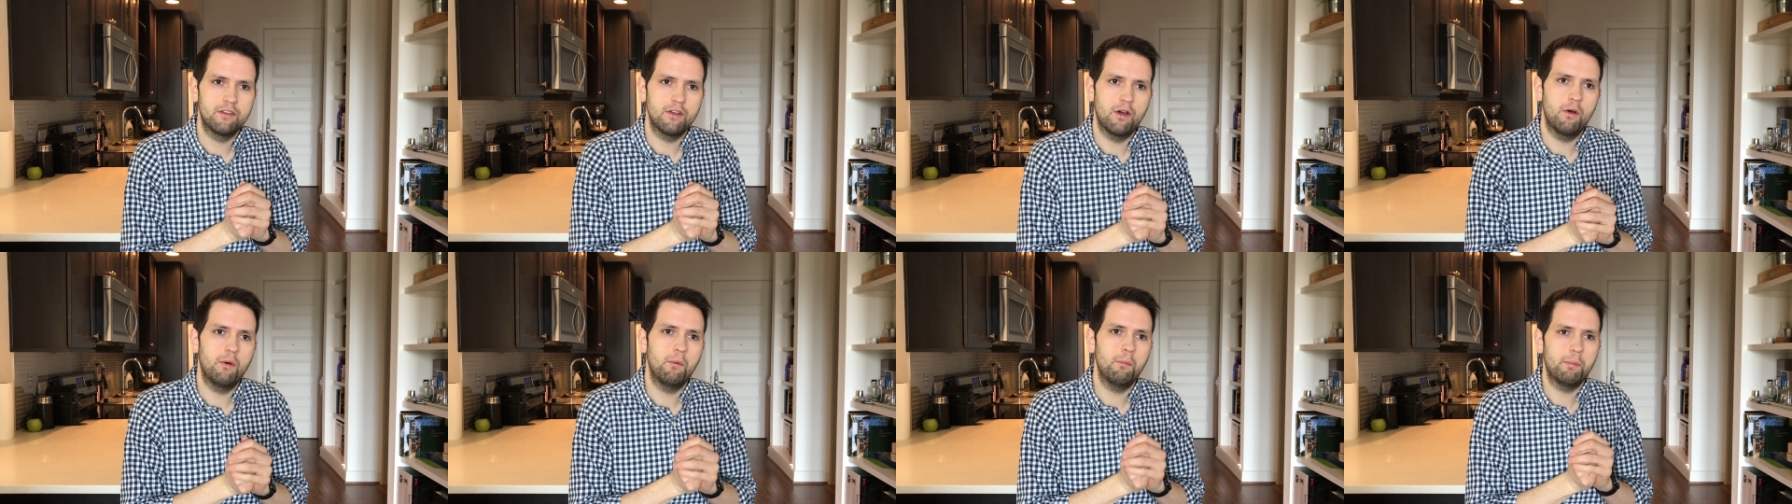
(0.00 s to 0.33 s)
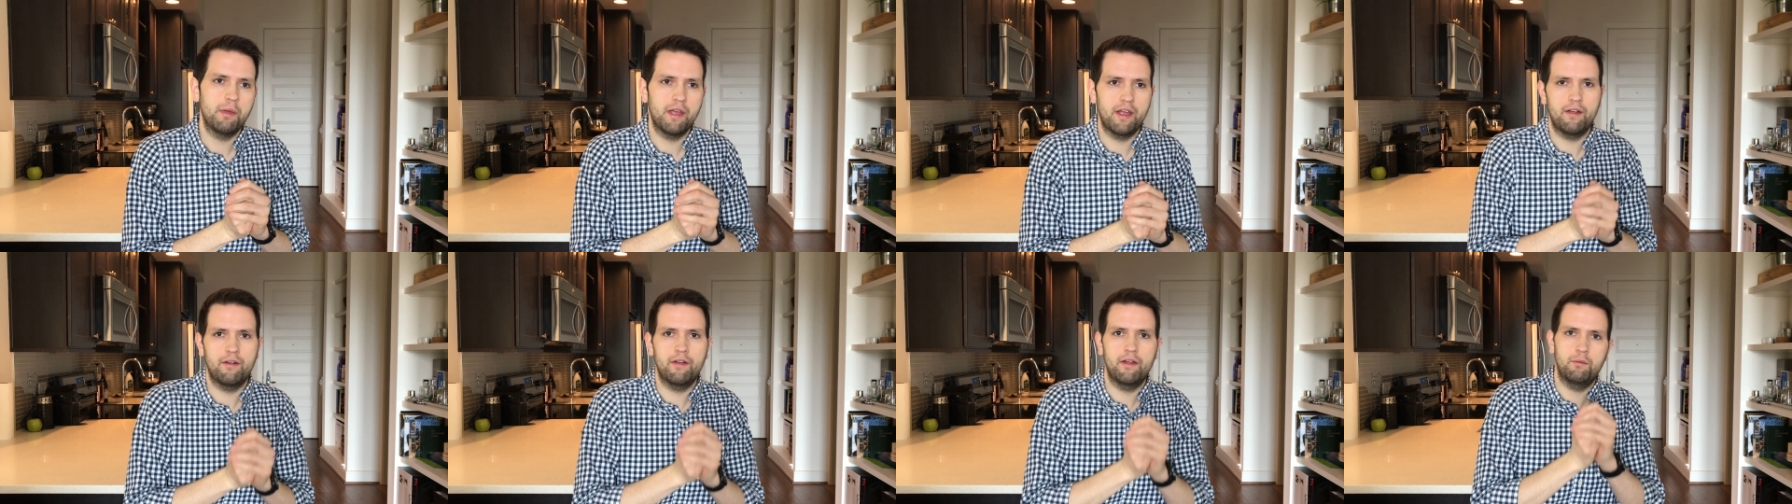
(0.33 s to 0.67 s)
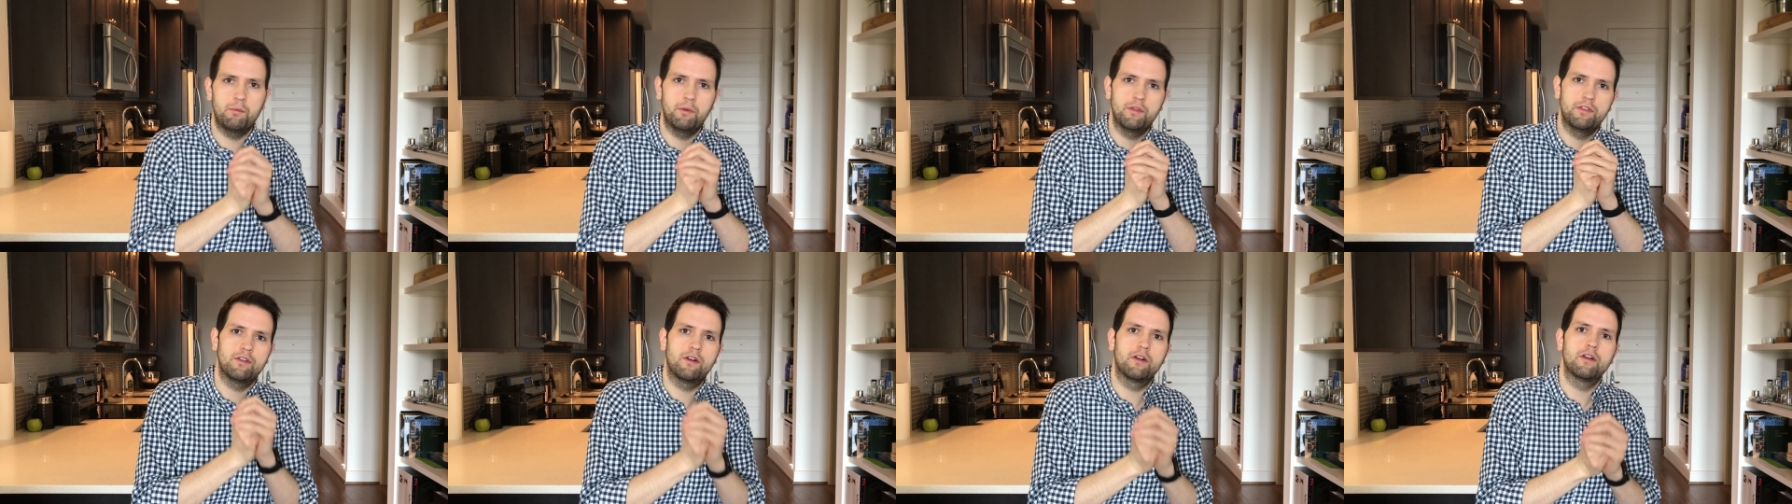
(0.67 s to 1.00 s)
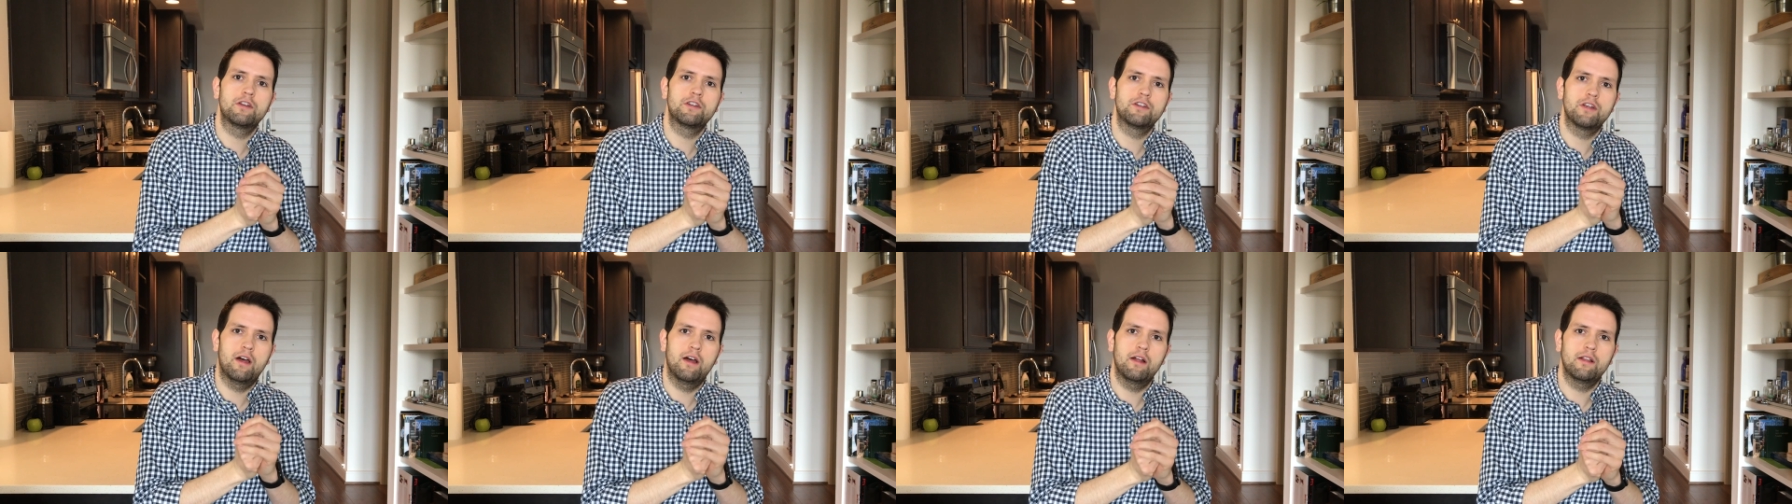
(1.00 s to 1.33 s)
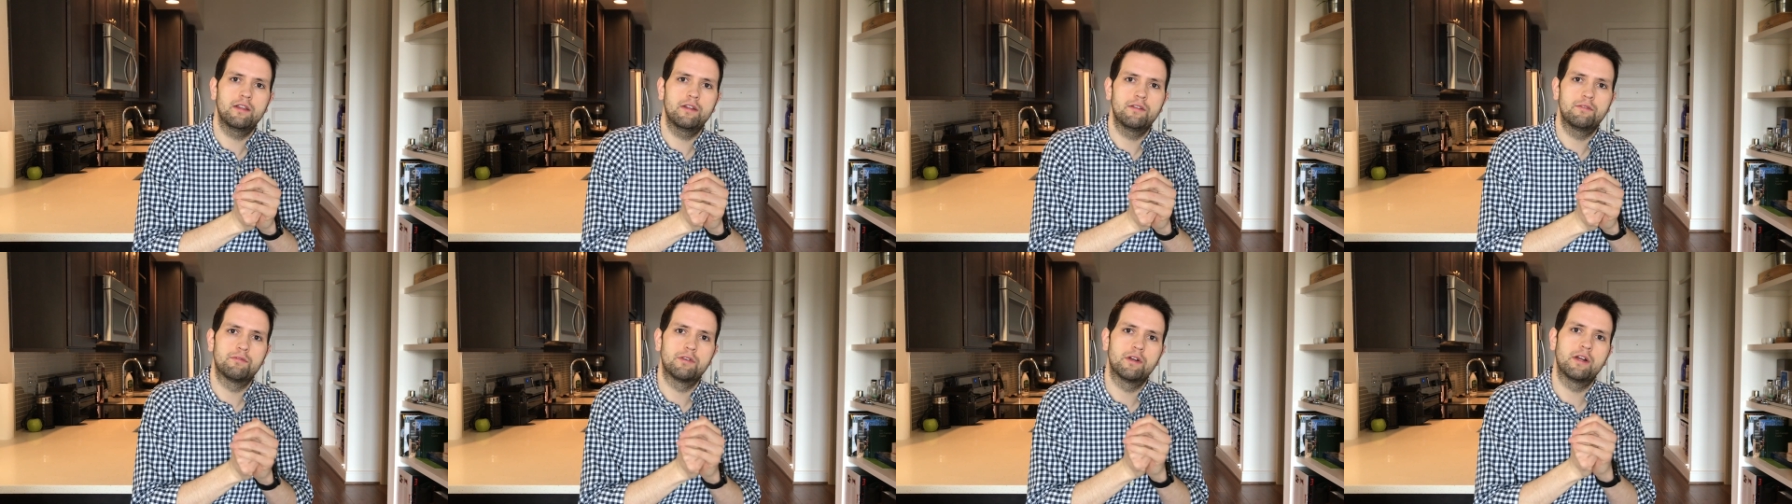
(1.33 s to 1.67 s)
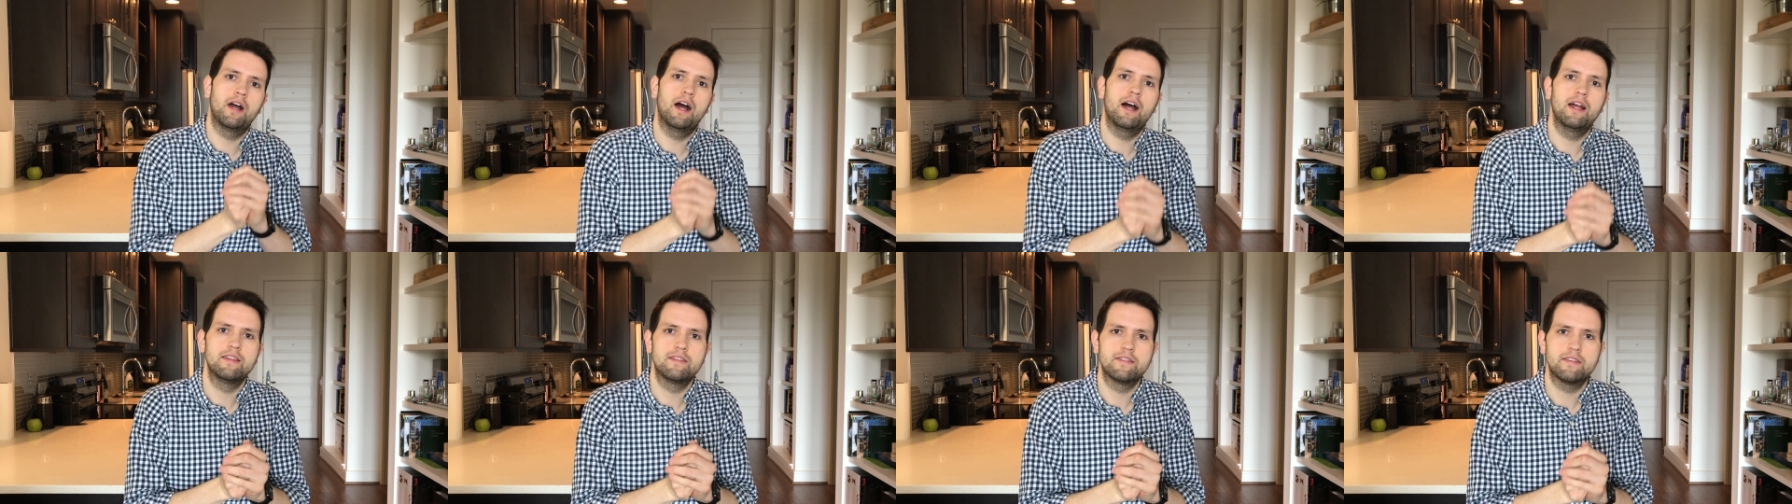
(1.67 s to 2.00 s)
don't pair it with dark chocolate, for
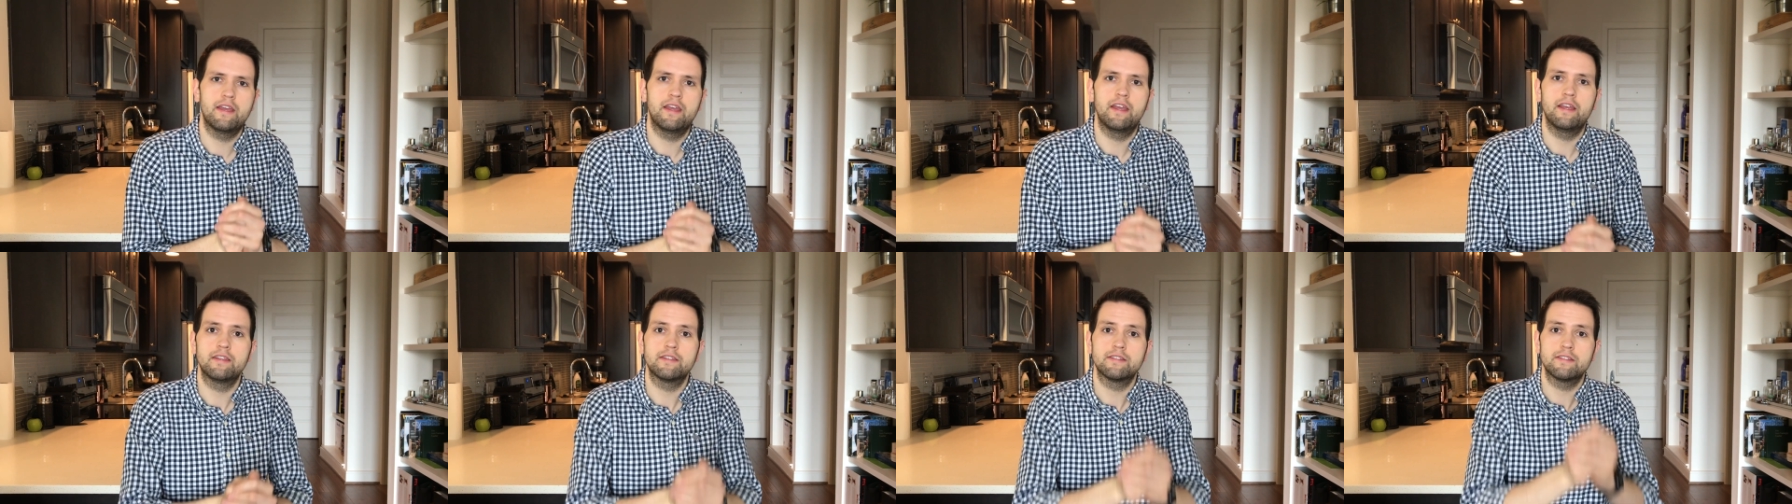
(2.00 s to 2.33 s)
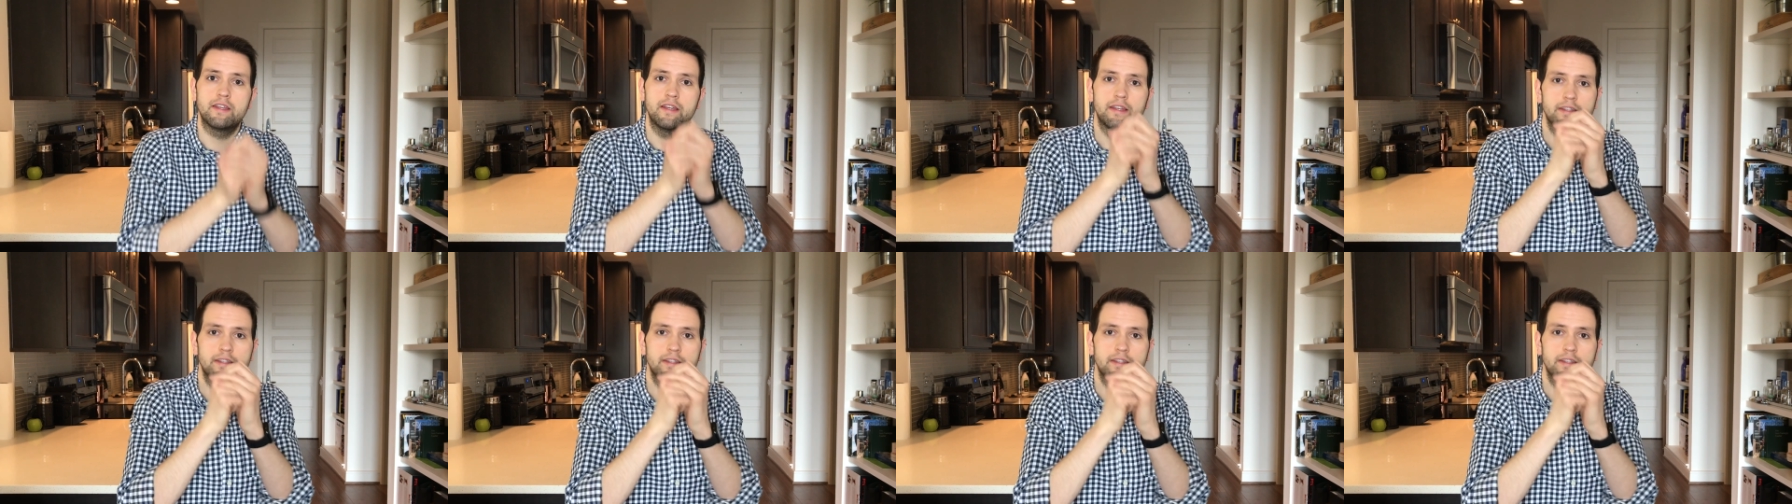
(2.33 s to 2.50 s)
God's sakes.